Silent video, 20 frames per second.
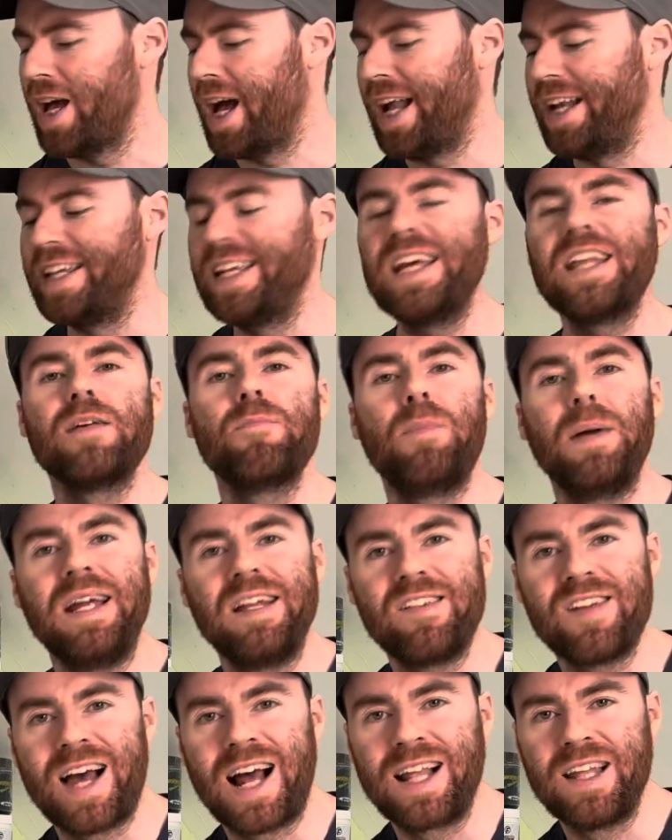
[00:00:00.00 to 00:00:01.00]
and you get the
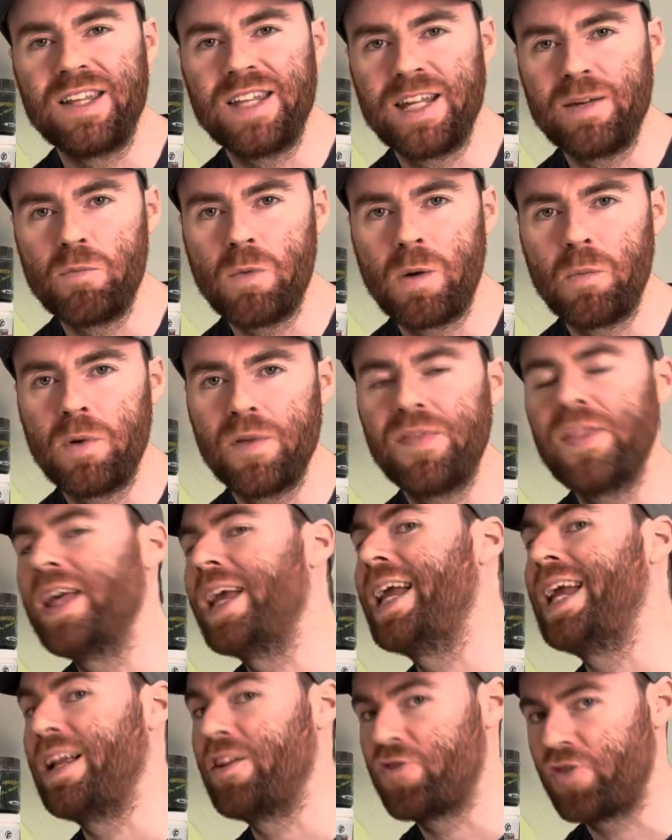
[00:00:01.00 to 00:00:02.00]
beta-alanine one with
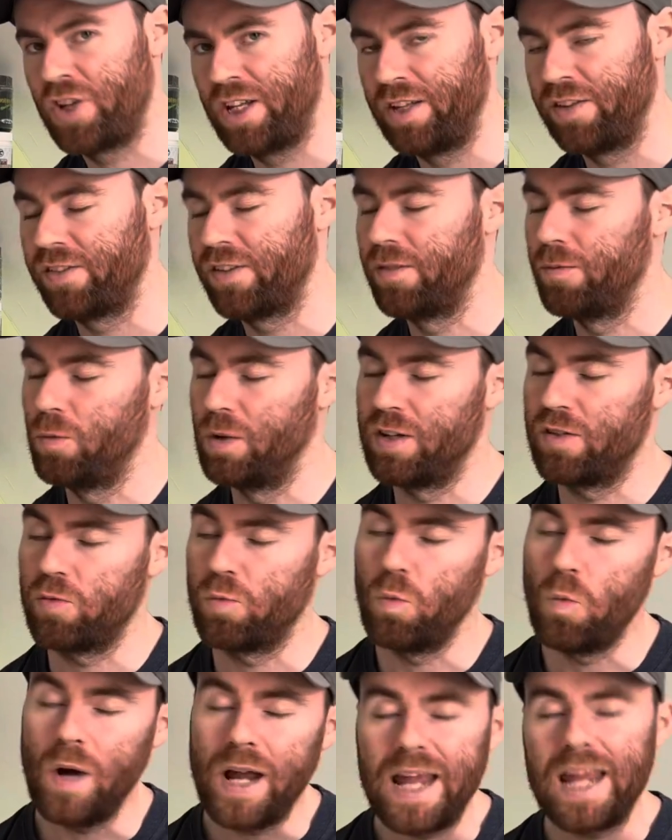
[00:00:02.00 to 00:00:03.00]
the itches, which
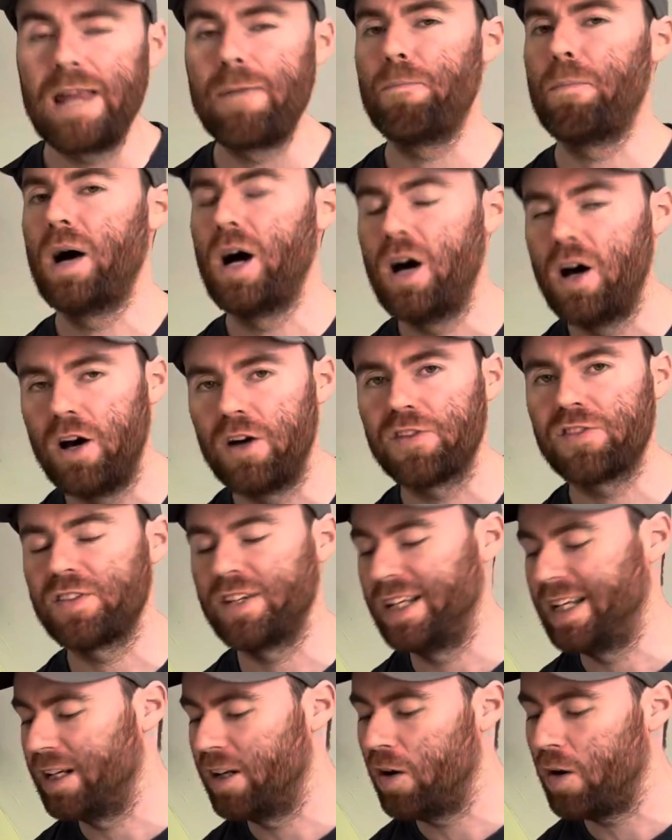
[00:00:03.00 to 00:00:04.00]
we
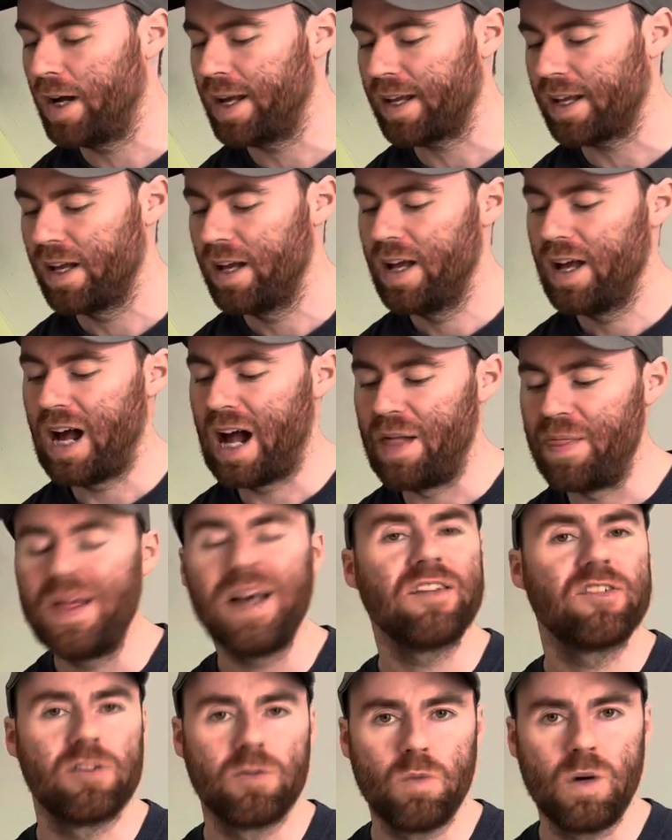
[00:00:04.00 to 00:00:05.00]
personally like, and
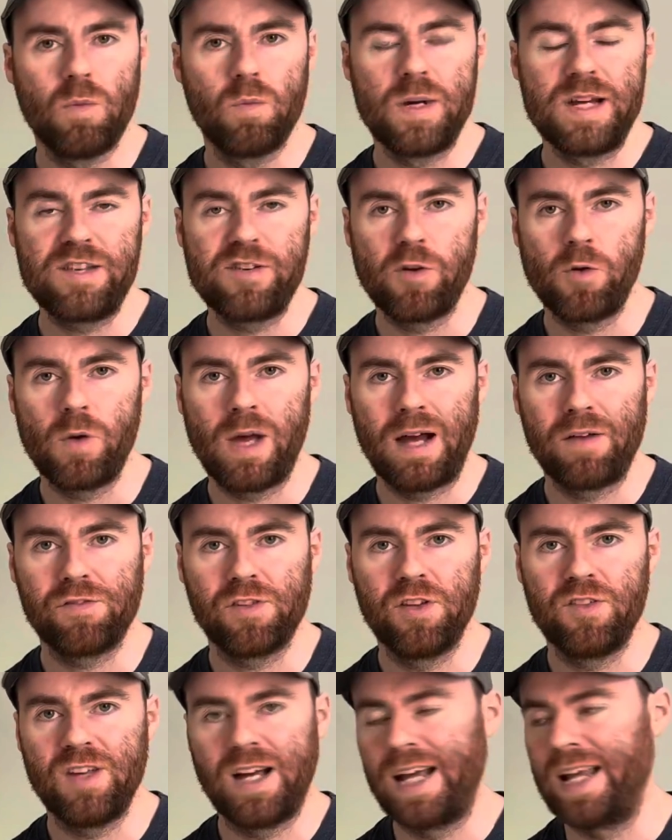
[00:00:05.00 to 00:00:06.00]
that's the one we do have
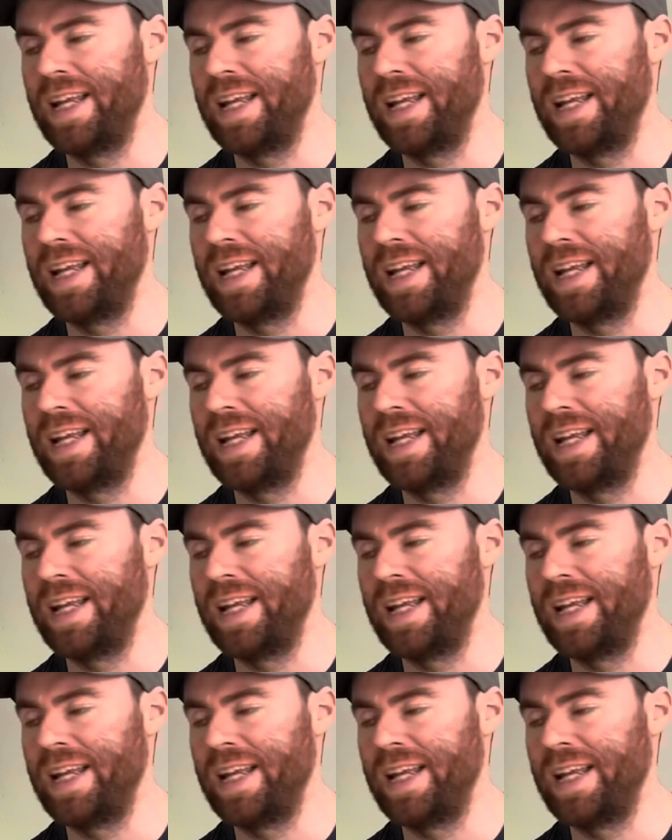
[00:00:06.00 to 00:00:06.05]
today.